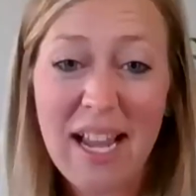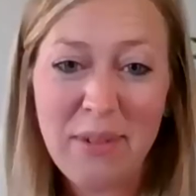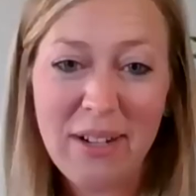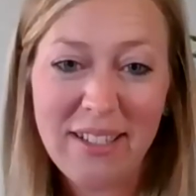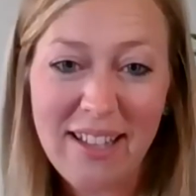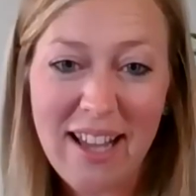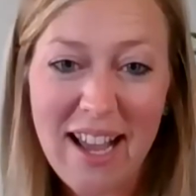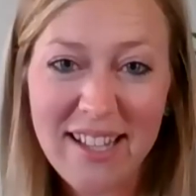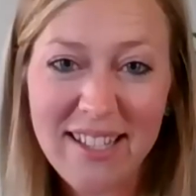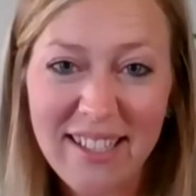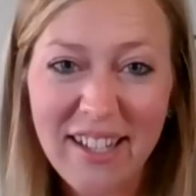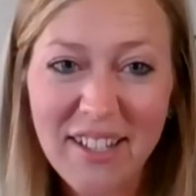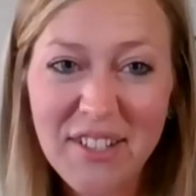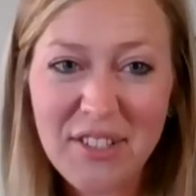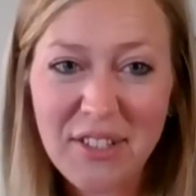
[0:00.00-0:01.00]
in
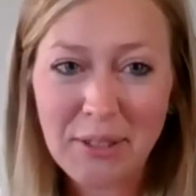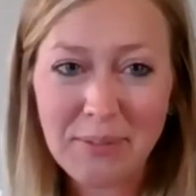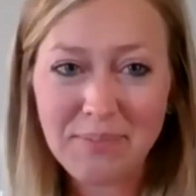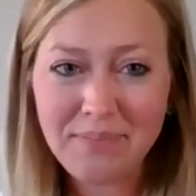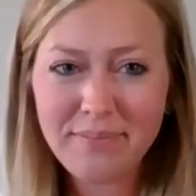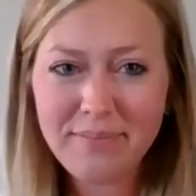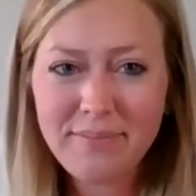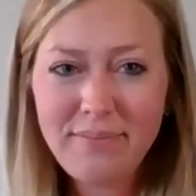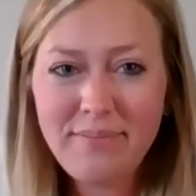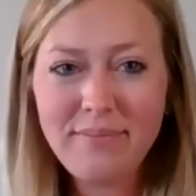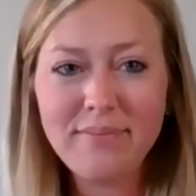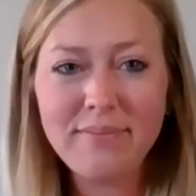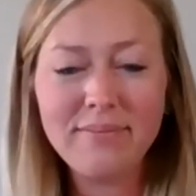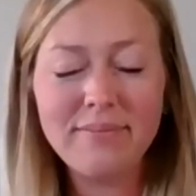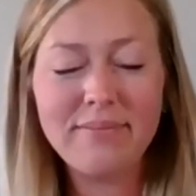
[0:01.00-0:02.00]
Alaska. So
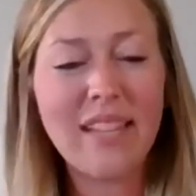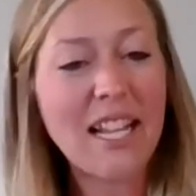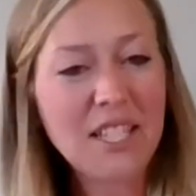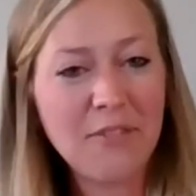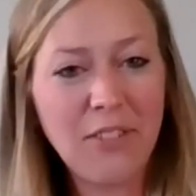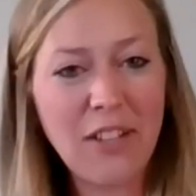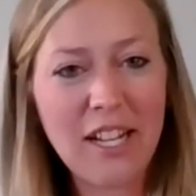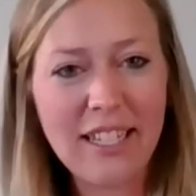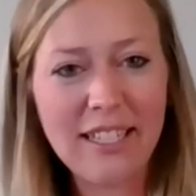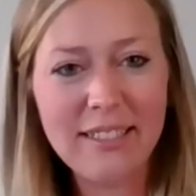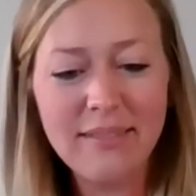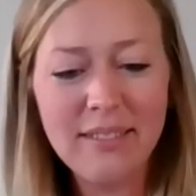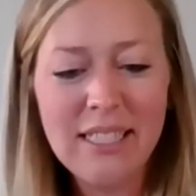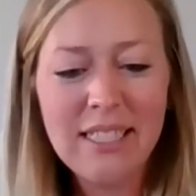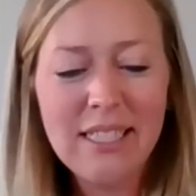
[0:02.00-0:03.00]
that's flooding.
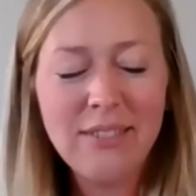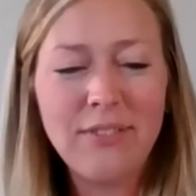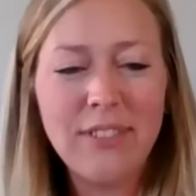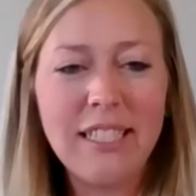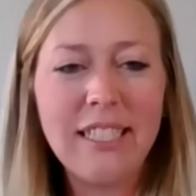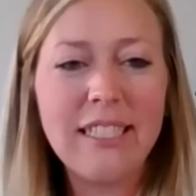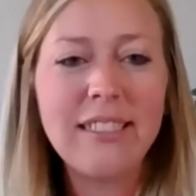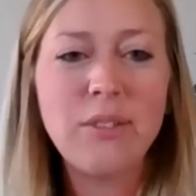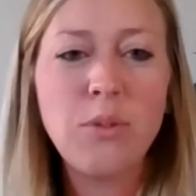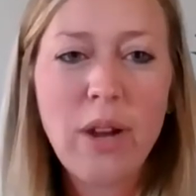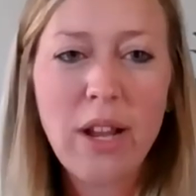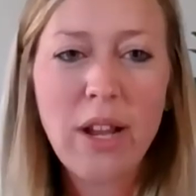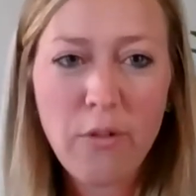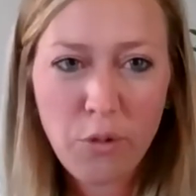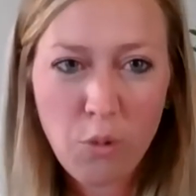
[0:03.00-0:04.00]
Flooding, the weight
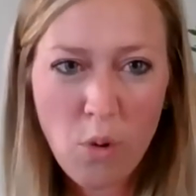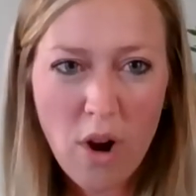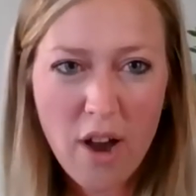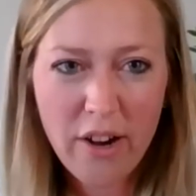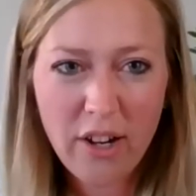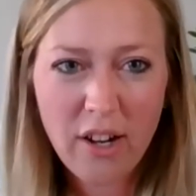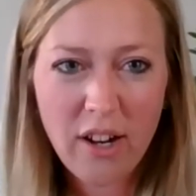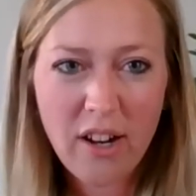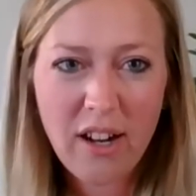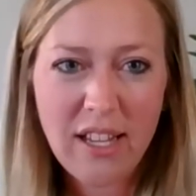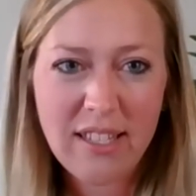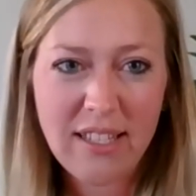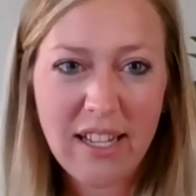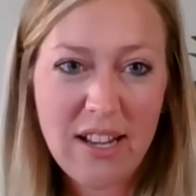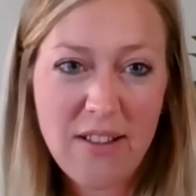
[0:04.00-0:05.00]
of the water is
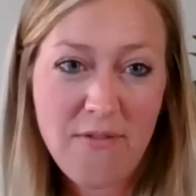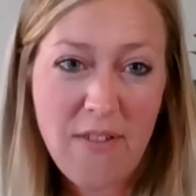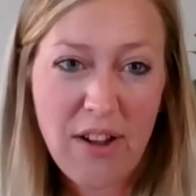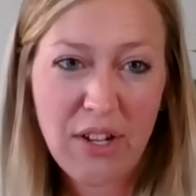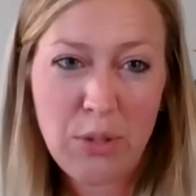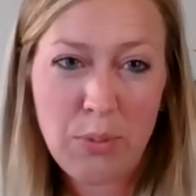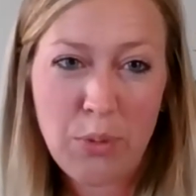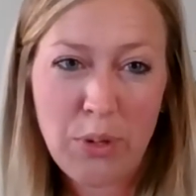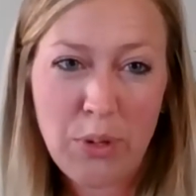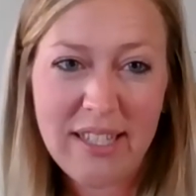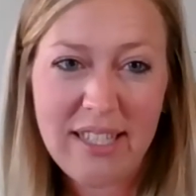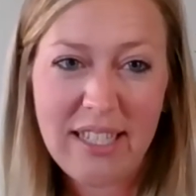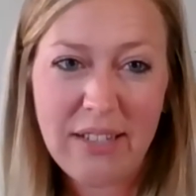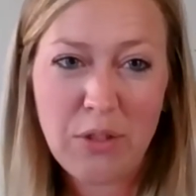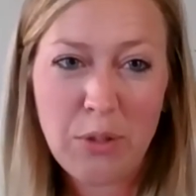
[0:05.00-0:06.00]
going to affect the
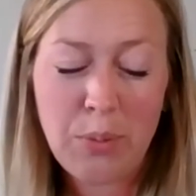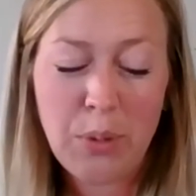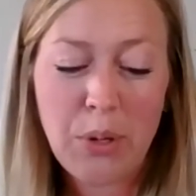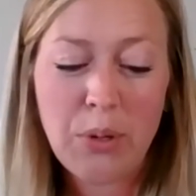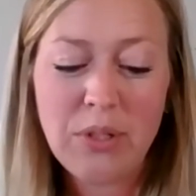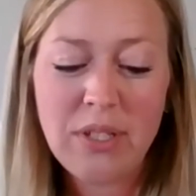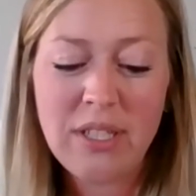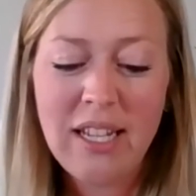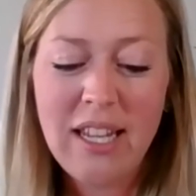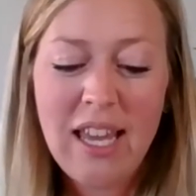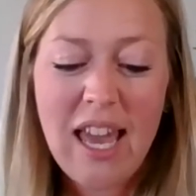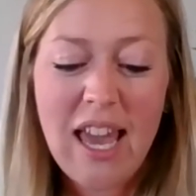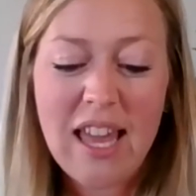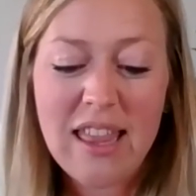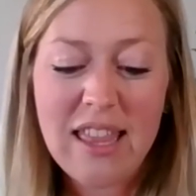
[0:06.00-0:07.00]
buoyancy of the boat.
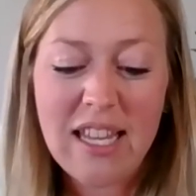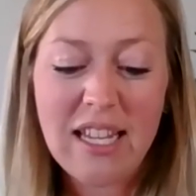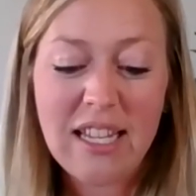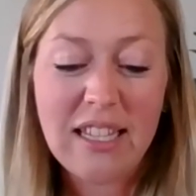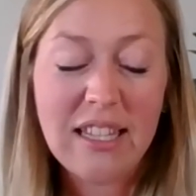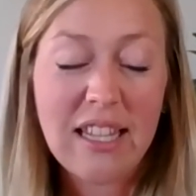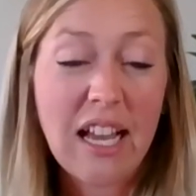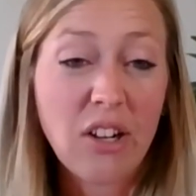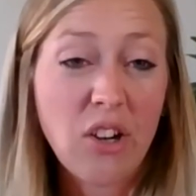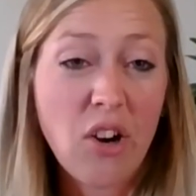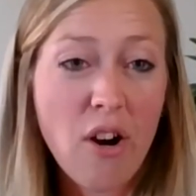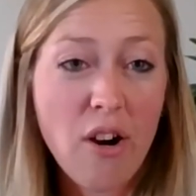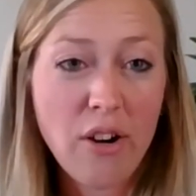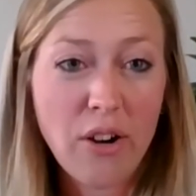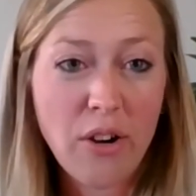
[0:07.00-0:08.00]
And then that
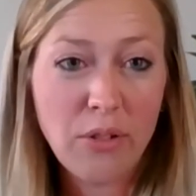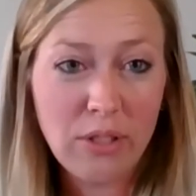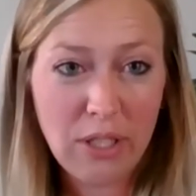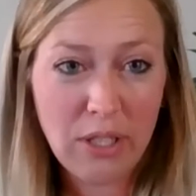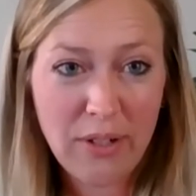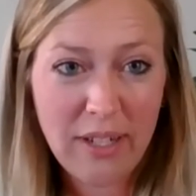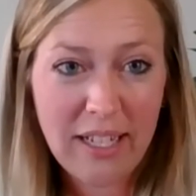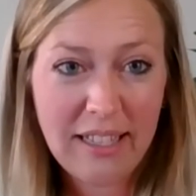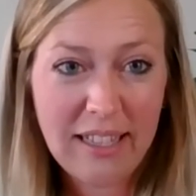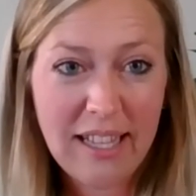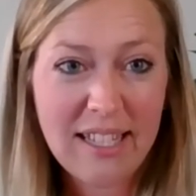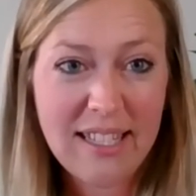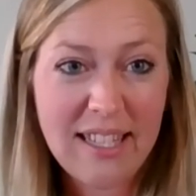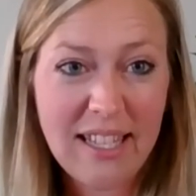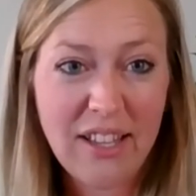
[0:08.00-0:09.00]
cargo loading,
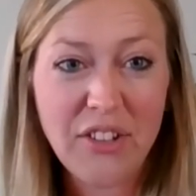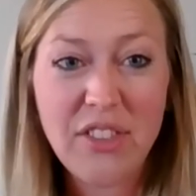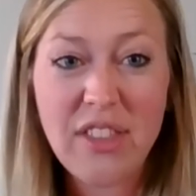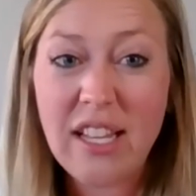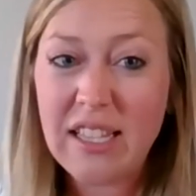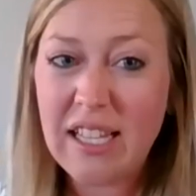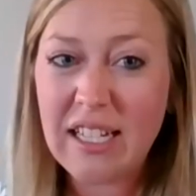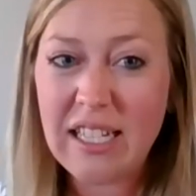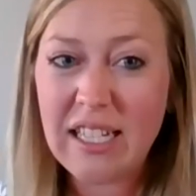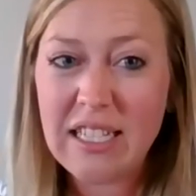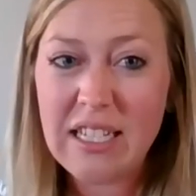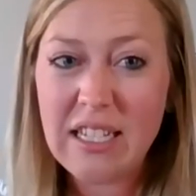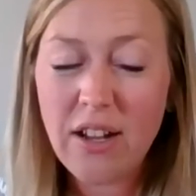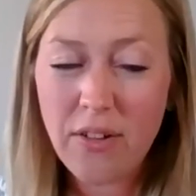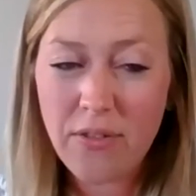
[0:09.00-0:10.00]
that's the other thing that
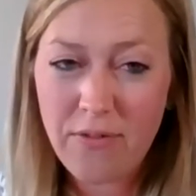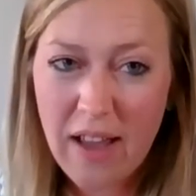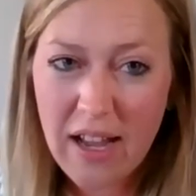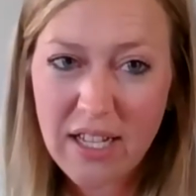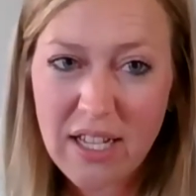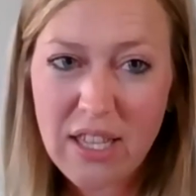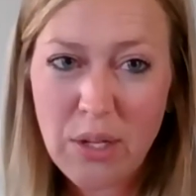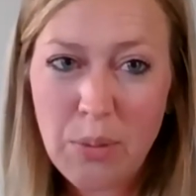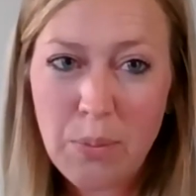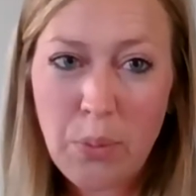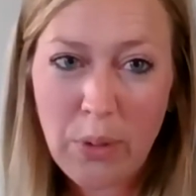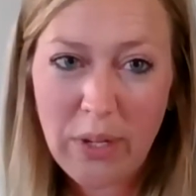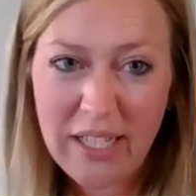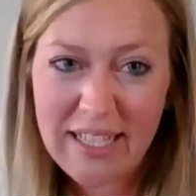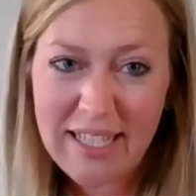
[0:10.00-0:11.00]
can affect the
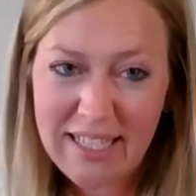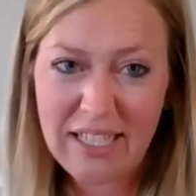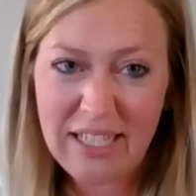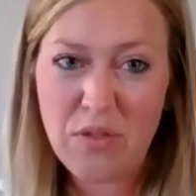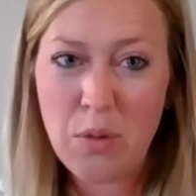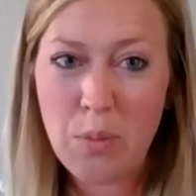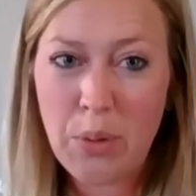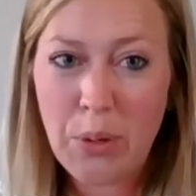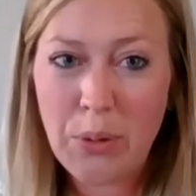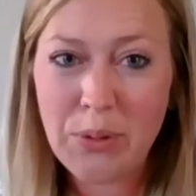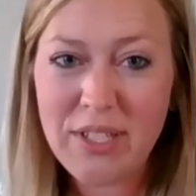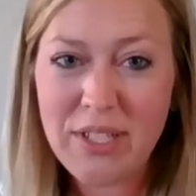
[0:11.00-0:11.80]
buoyancy of the boat.